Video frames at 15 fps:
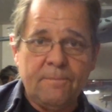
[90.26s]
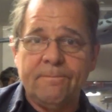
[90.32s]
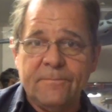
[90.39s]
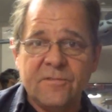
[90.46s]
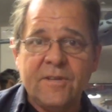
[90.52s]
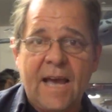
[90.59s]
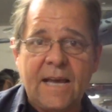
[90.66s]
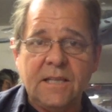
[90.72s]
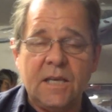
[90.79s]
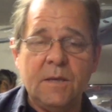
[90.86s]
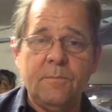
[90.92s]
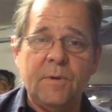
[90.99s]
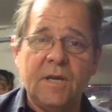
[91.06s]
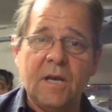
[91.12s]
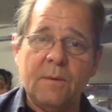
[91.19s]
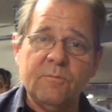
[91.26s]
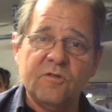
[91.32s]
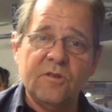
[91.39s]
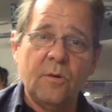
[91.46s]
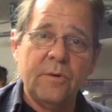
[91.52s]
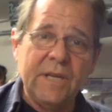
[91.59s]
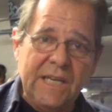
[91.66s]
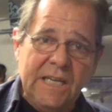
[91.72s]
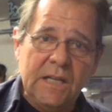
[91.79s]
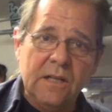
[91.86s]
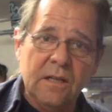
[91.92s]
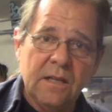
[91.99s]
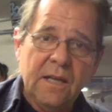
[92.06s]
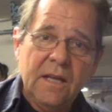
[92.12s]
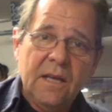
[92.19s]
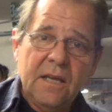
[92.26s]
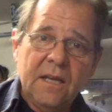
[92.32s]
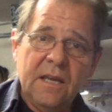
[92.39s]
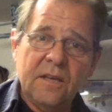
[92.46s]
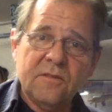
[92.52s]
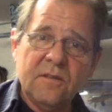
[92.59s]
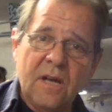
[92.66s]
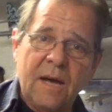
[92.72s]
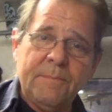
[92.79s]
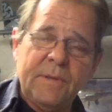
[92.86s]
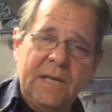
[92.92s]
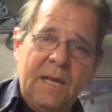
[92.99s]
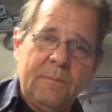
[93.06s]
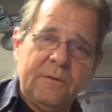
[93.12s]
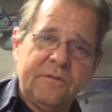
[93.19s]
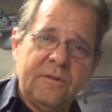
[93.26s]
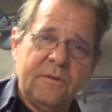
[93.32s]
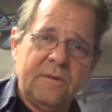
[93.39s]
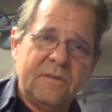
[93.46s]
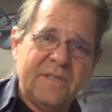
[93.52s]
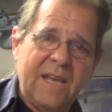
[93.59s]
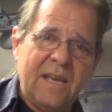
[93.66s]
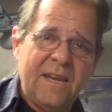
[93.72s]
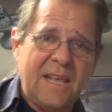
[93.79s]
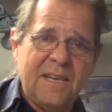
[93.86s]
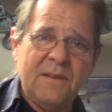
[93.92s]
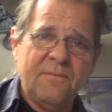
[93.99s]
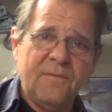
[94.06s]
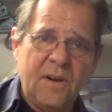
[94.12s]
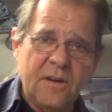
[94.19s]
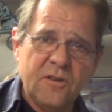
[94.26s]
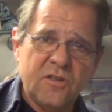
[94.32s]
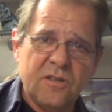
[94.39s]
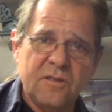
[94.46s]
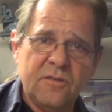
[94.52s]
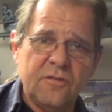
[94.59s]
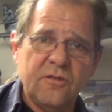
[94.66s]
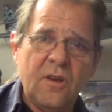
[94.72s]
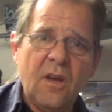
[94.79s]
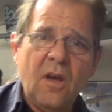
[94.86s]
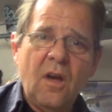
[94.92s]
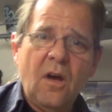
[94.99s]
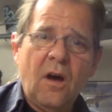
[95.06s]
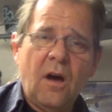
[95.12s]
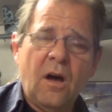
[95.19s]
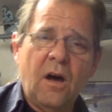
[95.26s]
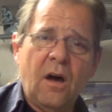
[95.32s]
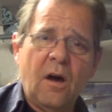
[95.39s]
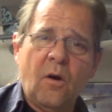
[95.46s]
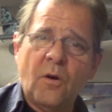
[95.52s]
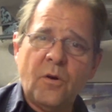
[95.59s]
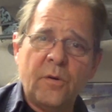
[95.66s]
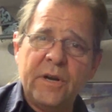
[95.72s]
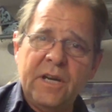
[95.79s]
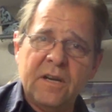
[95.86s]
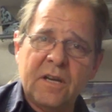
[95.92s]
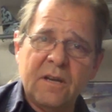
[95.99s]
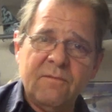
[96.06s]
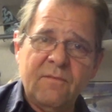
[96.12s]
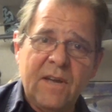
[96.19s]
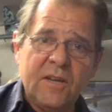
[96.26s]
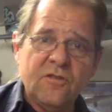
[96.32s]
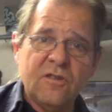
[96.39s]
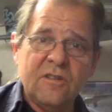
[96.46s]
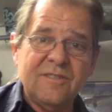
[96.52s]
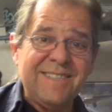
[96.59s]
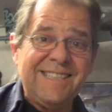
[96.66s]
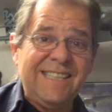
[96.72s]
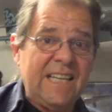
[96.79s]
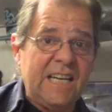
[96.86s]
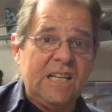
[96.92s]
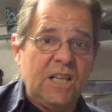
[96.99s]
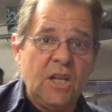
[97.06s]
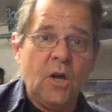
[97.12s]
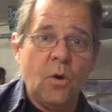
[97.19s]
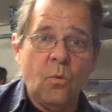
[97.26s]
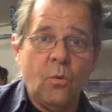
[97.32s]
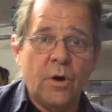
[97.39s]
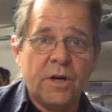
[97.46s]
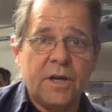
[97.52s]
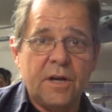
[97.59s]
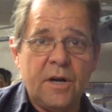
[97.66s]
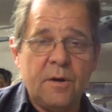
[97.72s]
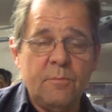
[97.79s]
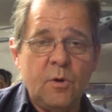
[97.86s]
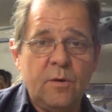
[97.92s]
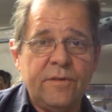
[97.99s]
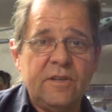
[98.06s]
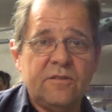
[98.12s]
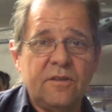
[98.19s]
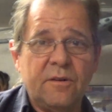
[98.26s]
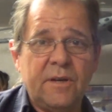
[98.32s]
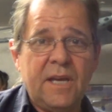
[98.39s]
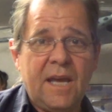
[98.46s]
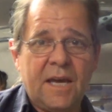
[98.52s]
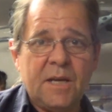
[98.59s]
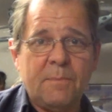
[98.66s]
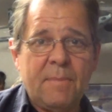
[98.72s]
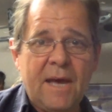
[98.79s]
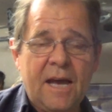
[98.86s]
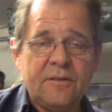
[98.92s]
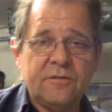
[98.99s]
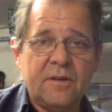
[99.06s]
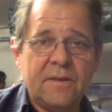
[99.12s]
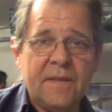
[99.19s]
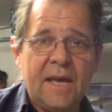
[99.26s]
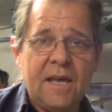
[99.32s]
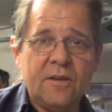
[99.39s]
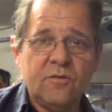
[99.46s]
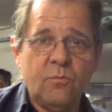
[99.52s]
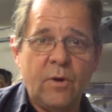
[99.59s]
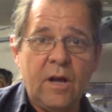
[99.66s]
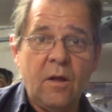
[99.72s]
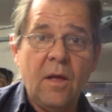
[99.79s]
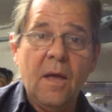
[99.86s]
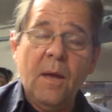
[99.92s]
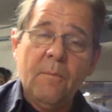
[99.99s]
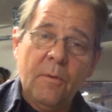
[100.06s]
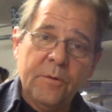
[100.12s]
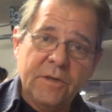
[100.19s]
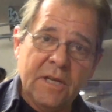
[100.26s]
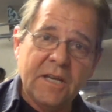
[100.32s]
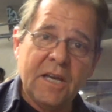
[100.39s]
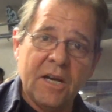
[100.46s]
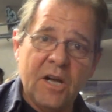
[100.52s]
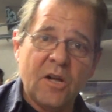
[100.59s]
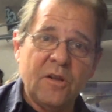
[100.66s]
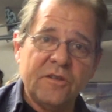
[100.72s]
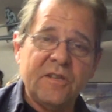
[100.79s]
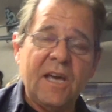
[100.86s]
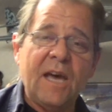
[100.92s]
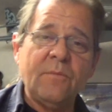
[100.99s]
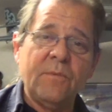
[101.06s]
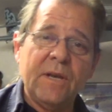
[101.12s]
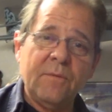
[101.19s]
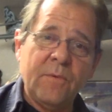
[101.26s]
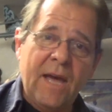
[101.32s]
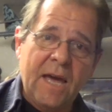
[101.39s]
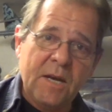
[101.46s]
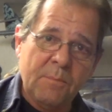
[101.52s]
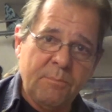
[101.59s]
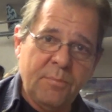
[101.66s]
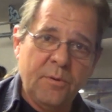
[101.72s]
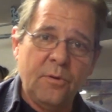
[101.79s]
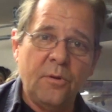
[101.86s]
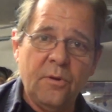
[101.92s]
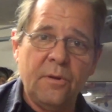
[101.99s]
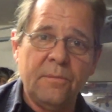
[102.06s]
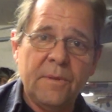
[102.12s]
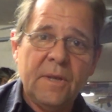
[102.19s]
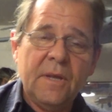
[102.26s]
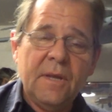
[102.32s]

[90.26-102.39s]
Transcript: sadly become so ill, he has not been able to attend any functions or go to any conventions, let alone work on our movie, so he had to pass on that as well. But we did get Uncle Ted. We had to pull